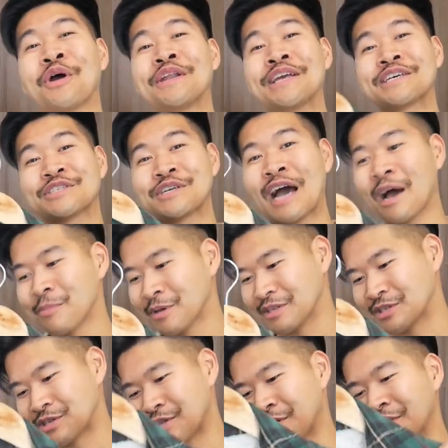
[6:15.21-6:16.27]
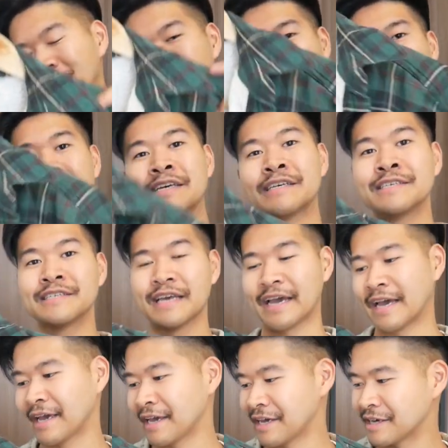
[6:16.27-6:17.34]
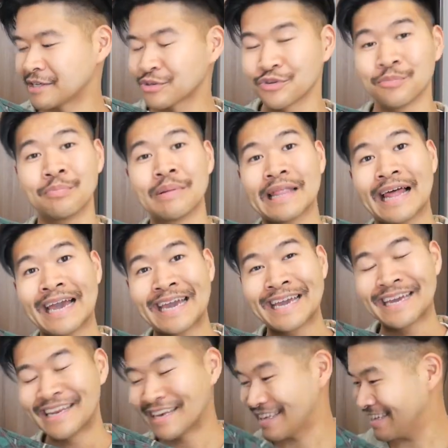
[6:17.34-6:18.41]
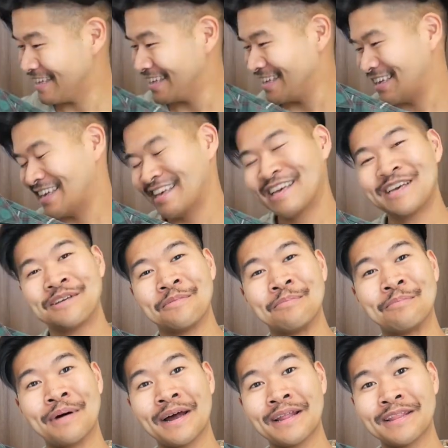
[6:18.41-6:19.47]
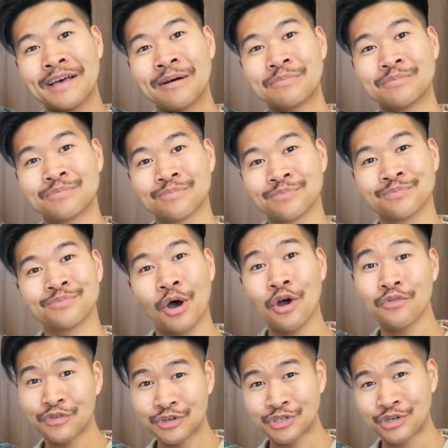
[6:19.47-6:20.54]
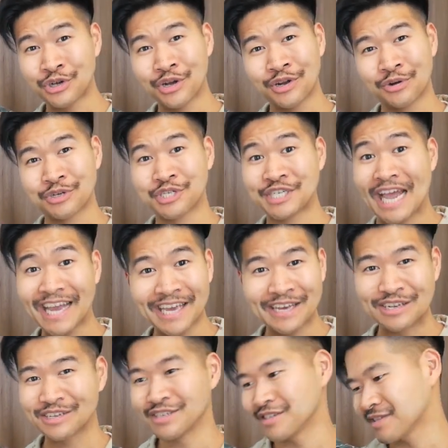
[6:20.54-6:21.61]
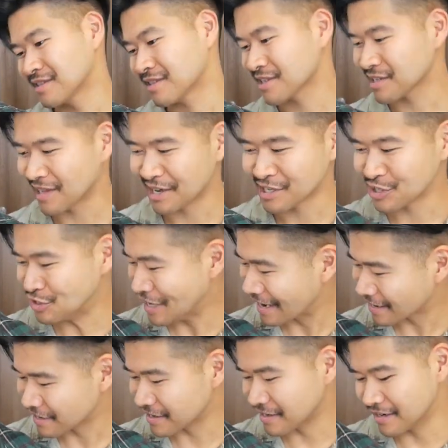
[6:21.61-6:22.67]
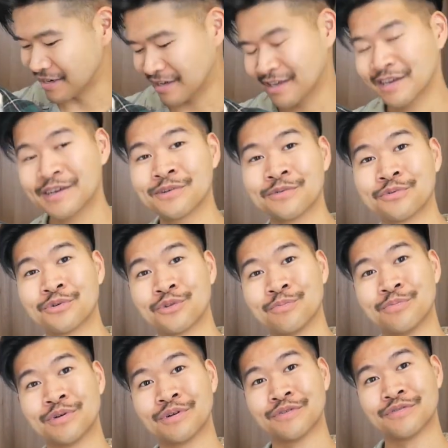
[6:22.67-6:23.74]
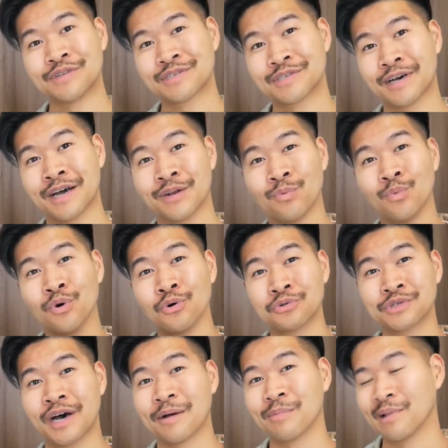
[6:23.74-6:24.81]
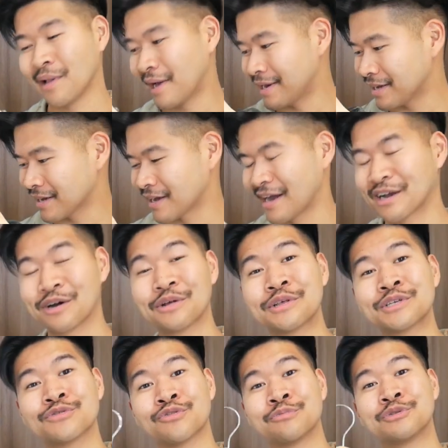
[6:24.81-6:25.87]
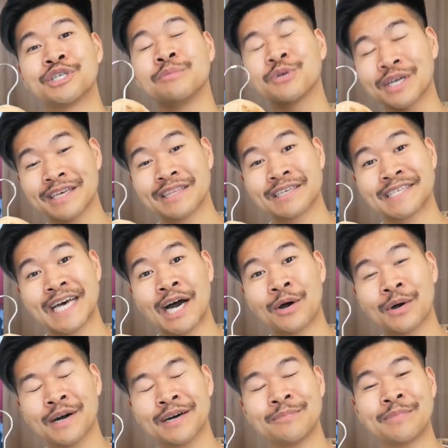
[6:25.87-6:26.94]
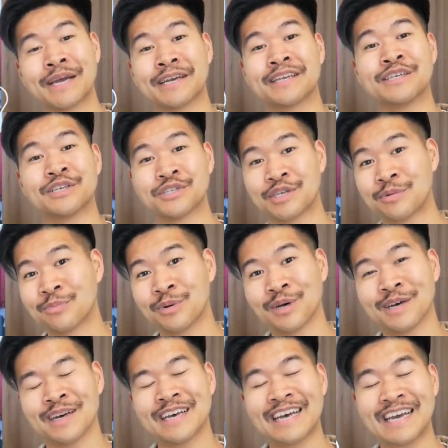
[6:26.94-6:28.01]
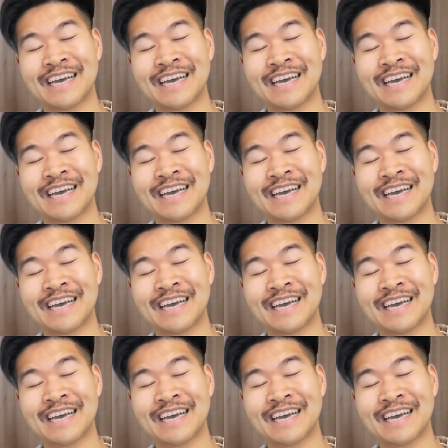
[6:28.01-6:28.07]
Next garment. So this is a sort of plaid button-up overshirt or shacket slash jacket with a bit of inside wool type lining. I got this from Shimokitazawa back in December.